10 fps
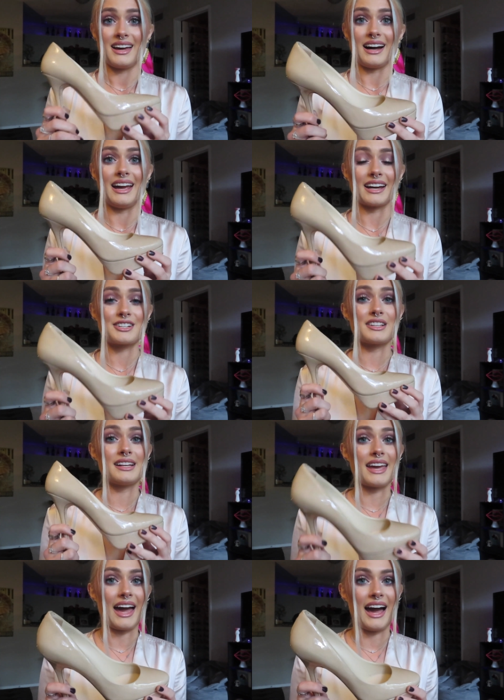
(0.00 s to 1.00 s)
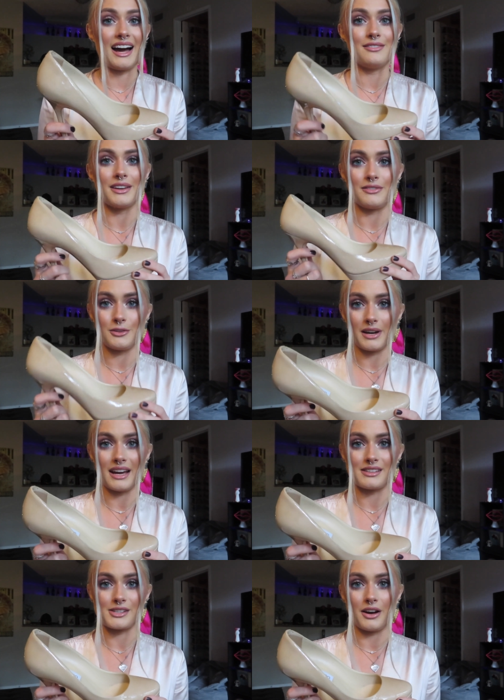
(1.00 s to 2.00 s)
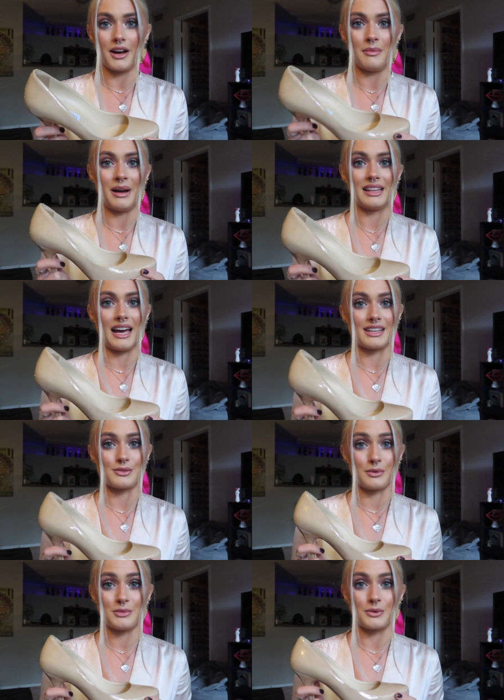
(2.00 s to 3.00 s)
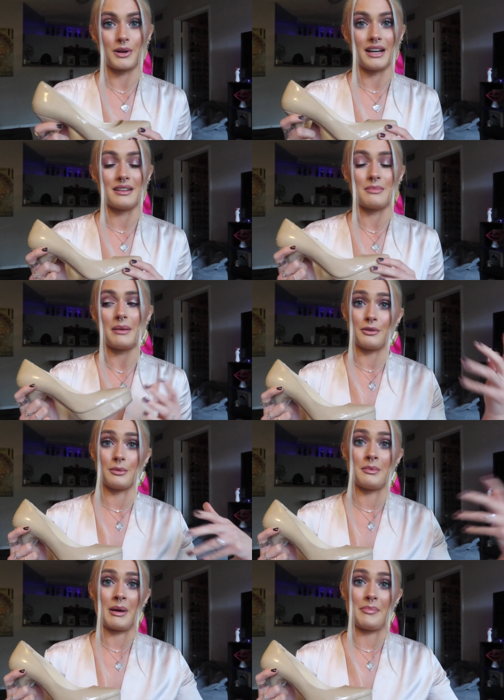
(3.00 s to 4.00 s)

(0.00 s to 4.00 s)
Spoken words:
I actually have, if you guys saw my last room tour, I did my room at my